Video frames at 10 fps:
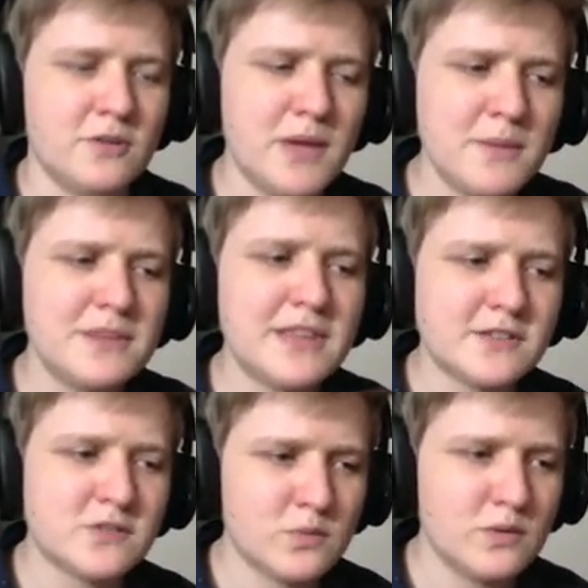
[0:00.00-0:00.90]
Maybe
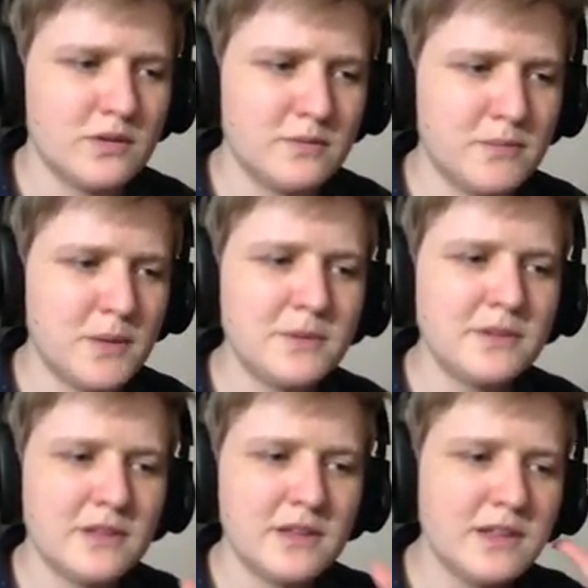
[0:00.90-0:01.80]
that's
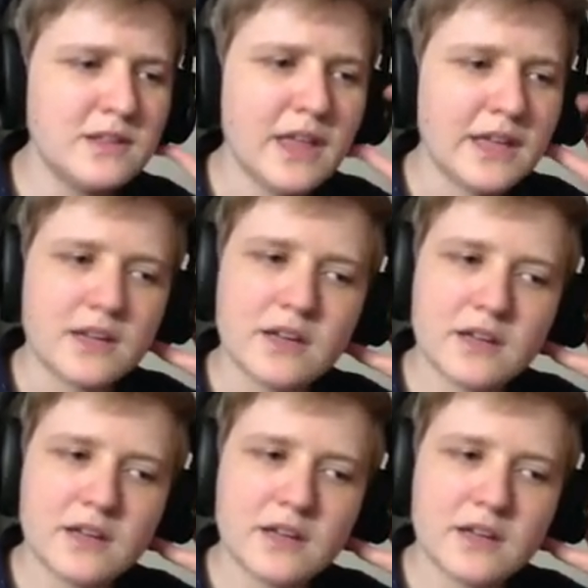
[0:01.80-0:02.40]
maybe like